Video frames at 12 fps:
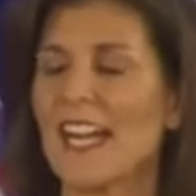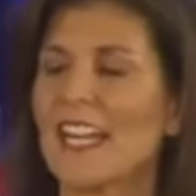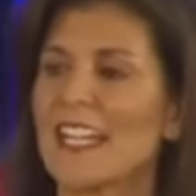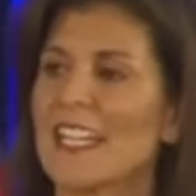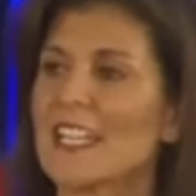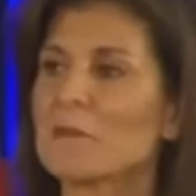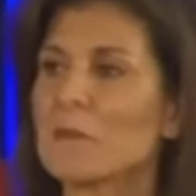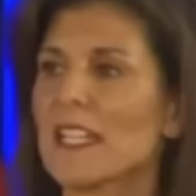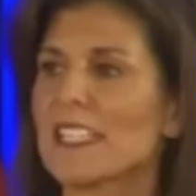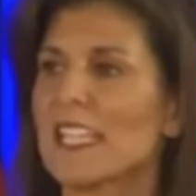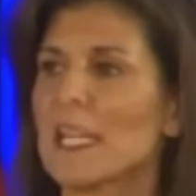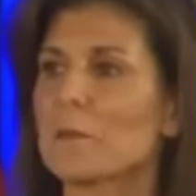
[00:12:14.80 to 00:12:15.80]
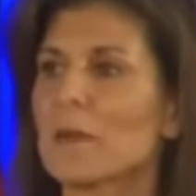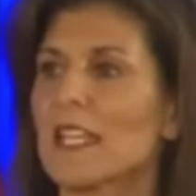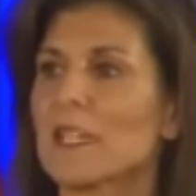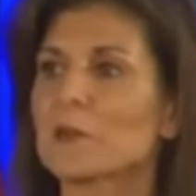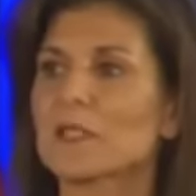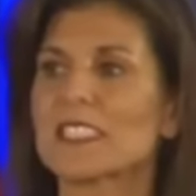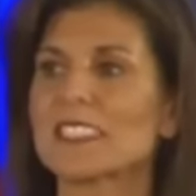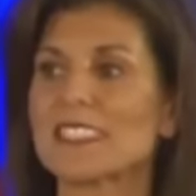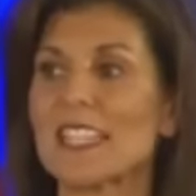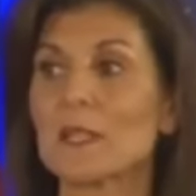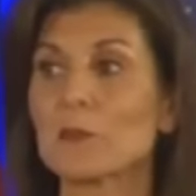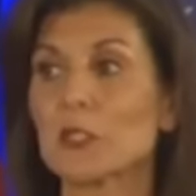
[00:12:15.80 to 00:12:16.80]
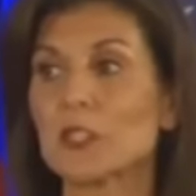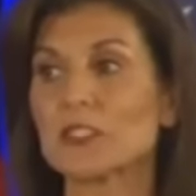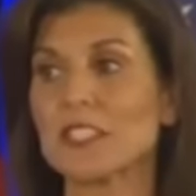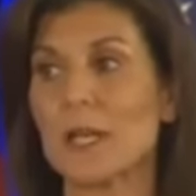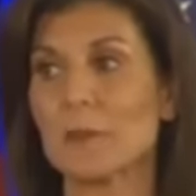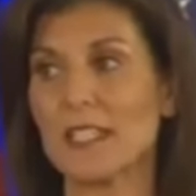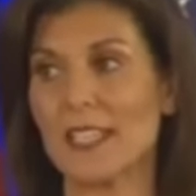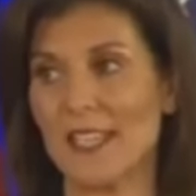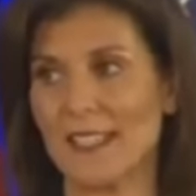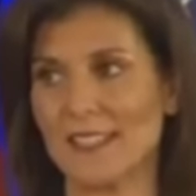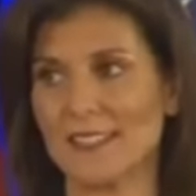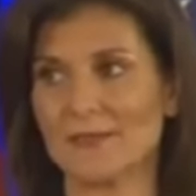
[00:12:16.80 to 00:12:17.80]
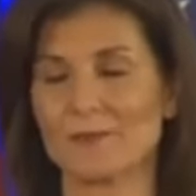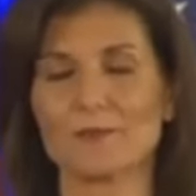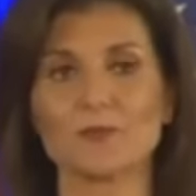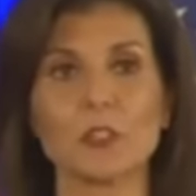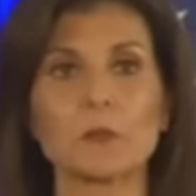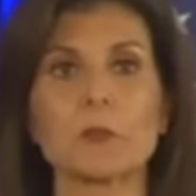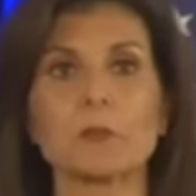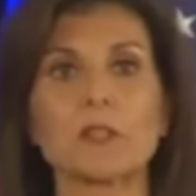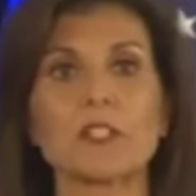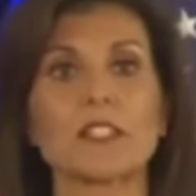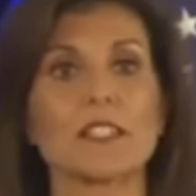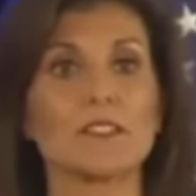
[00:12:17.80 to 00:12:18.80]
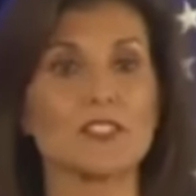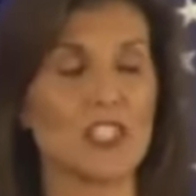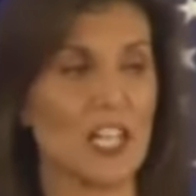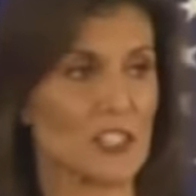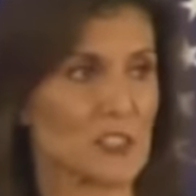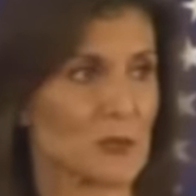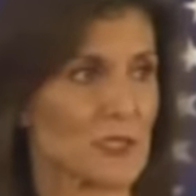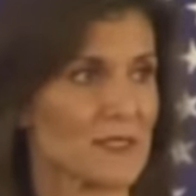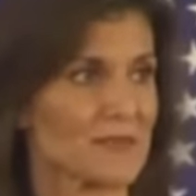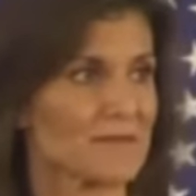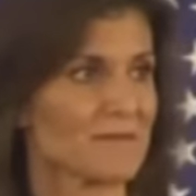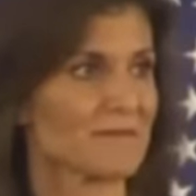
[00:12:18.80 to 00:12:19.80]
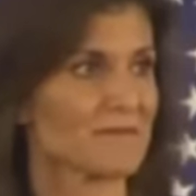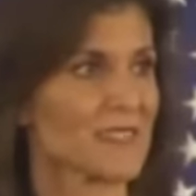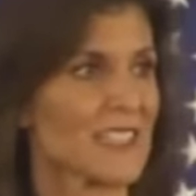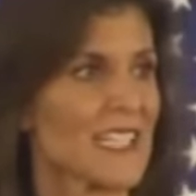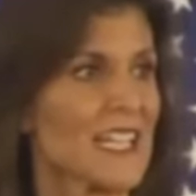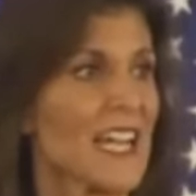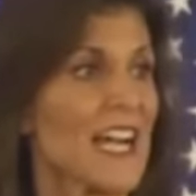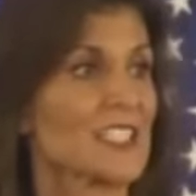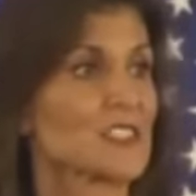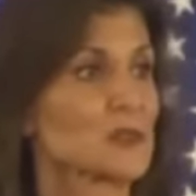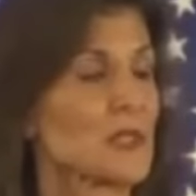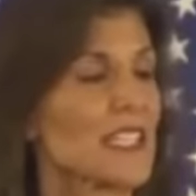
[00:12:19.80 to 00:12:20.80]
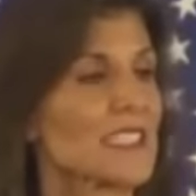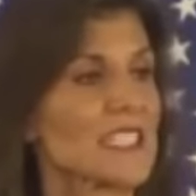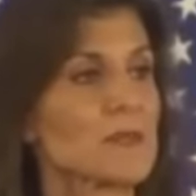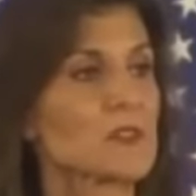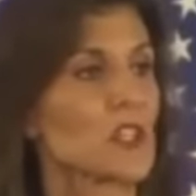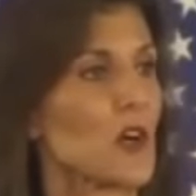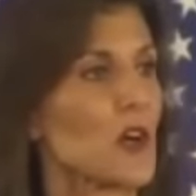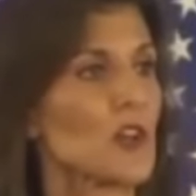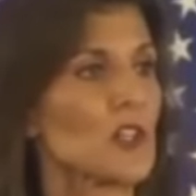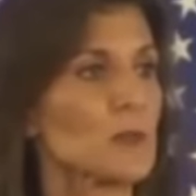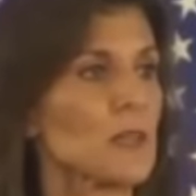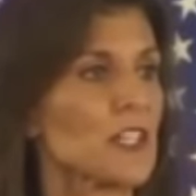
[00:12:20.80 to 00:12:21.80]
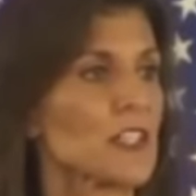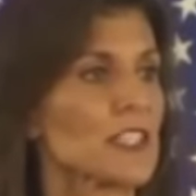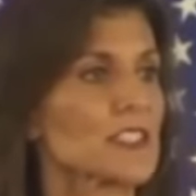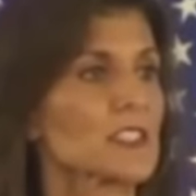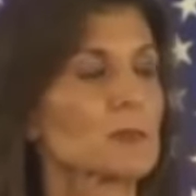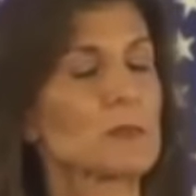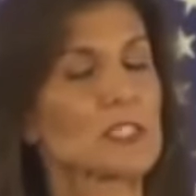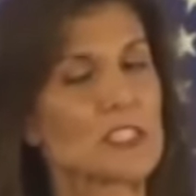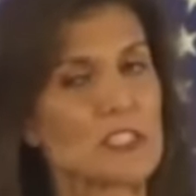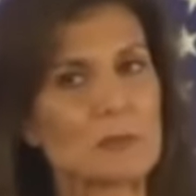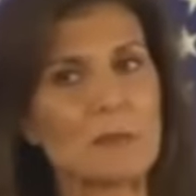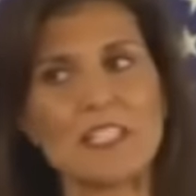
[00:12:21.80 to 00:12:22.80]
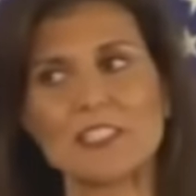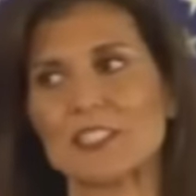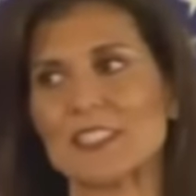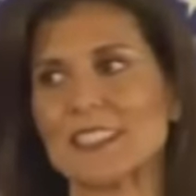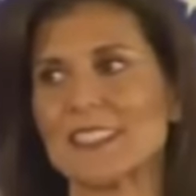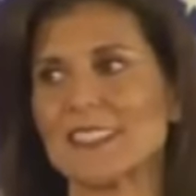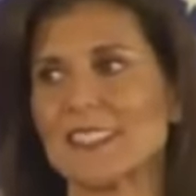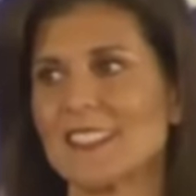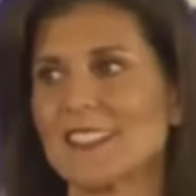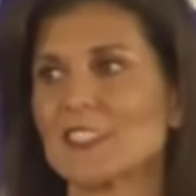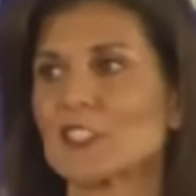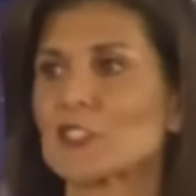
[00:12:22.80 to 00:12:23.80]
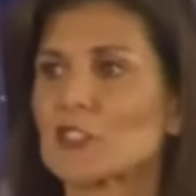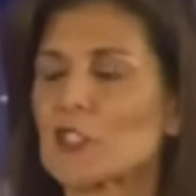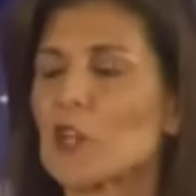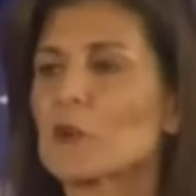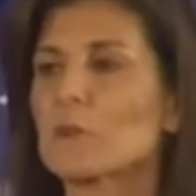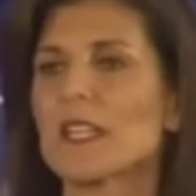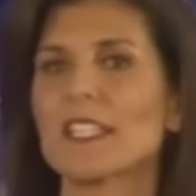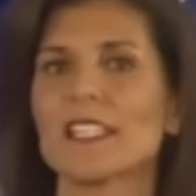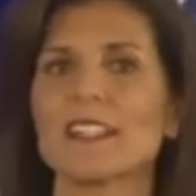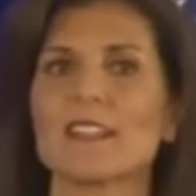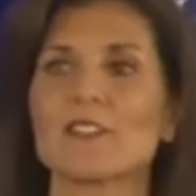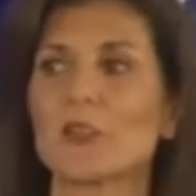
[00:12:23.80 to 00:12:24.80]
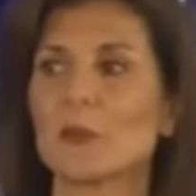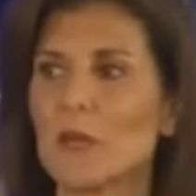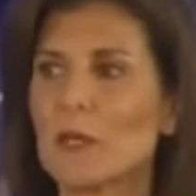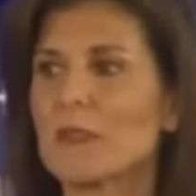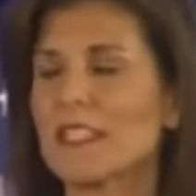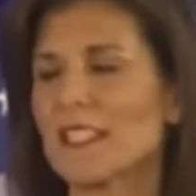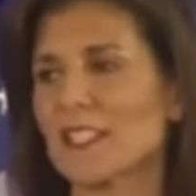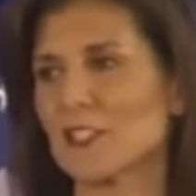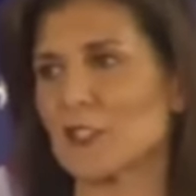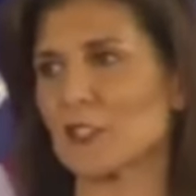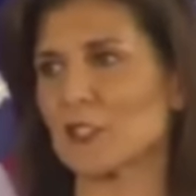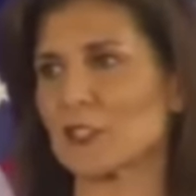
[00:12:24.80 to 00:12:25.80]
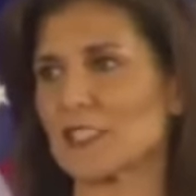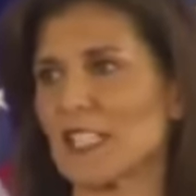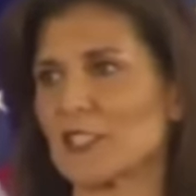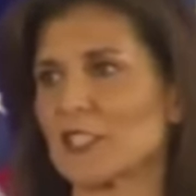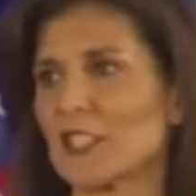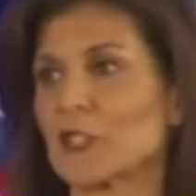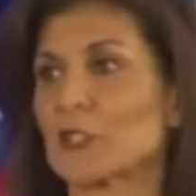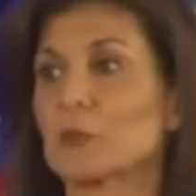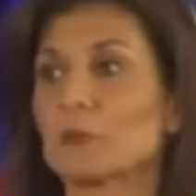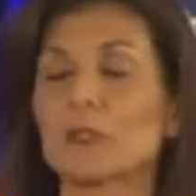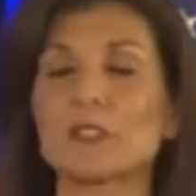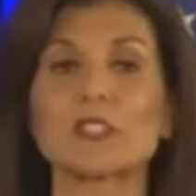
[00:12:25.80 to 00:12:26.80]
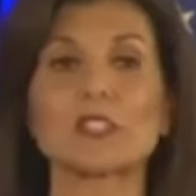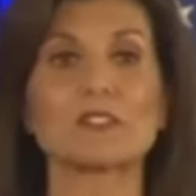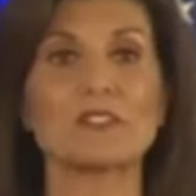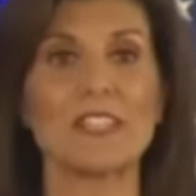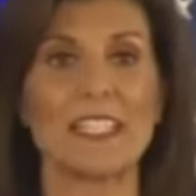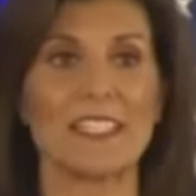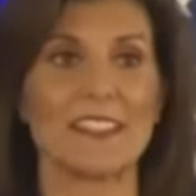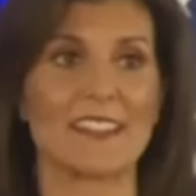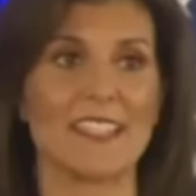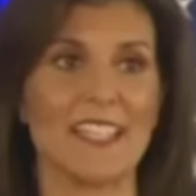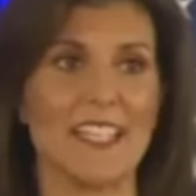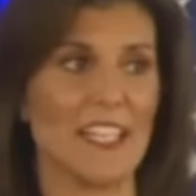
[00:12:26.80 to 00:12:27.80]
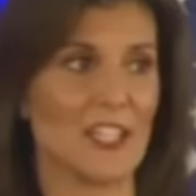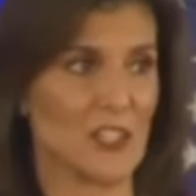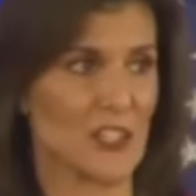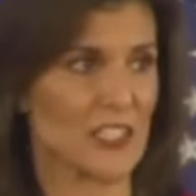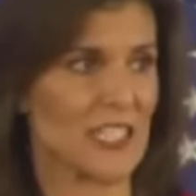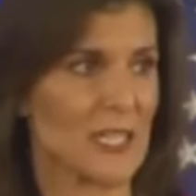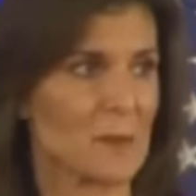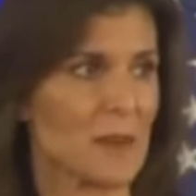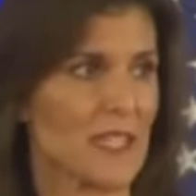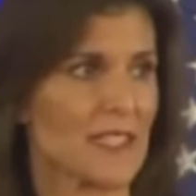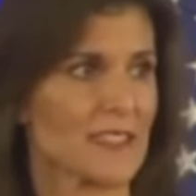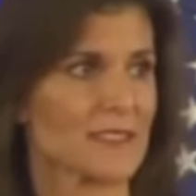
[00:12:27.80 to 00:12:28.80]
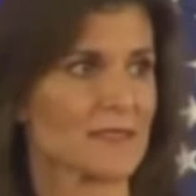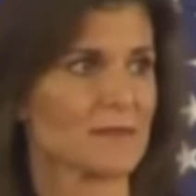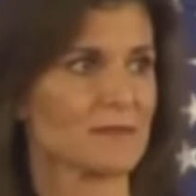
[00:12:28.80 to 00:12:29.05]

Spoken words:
I end my campaign with the same words I began it, from the book of Joshua. I direct them to all Americans, but especially to so many of the women and girls out there who put their faith in our campaign.